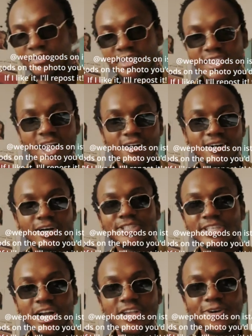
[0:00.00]
yeah, I'll
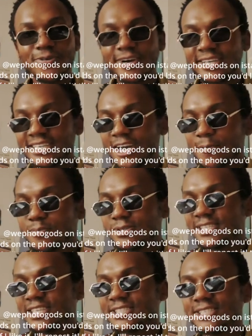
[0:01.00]
check out your work, and I'll
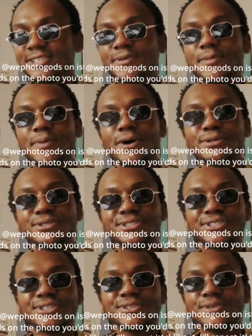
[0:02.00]
potentially
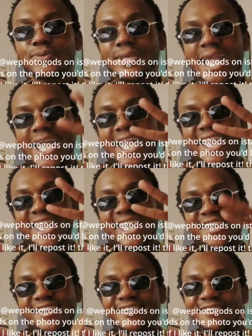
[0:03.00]
repost you.
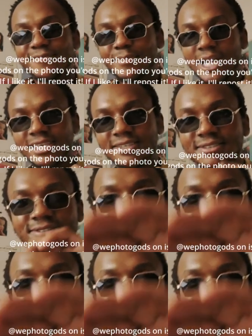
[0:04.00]
Yay! Bye!